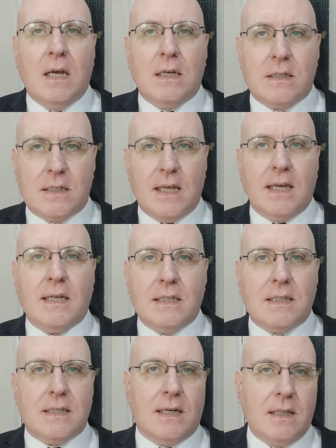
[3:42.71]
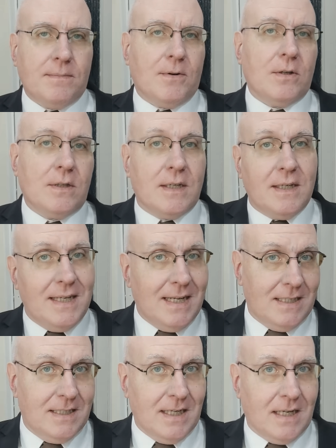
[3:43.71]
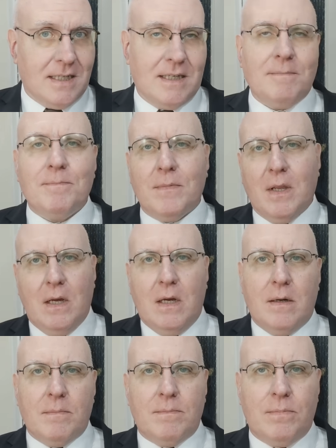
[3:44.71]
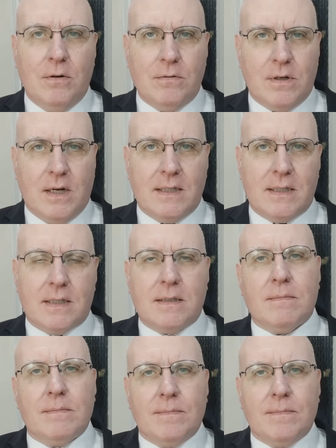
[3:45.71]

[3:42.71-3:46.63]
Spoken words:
so they can sell them on to the next sucker. Paul writes,